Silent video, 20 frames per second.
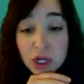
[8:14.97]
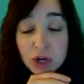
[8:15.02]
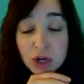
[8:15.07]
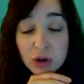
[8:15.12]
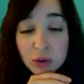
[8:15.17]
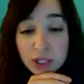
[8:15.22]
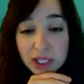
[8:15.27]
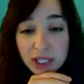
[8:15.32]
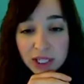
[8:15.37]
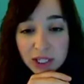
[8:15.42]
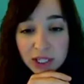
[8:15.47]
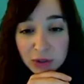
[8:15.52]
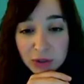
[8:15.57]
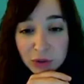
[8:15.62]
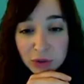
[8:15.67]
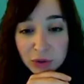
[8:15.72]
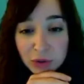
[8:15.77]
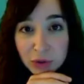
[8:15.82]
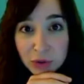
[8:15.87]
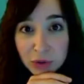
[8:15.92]
so
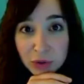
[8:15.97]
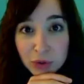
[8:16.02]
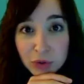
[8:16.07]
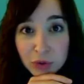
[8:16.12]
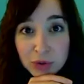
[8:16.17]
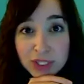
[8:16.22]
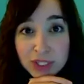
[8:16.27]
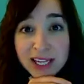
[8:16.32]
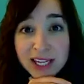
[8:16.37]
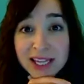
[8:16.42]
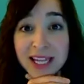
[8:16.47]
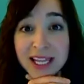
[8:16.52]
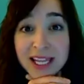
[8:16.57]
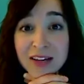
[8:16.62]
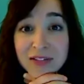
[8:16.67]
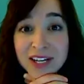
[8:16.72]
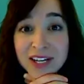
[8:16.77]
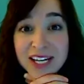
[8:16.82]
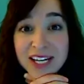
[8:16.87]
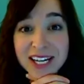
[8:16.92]
cute. I love
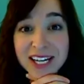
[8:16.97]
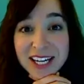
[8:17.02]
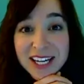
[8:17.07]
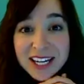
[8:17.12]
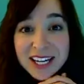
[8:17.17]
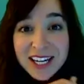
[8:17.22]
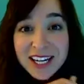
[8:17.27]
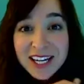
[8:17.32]
it.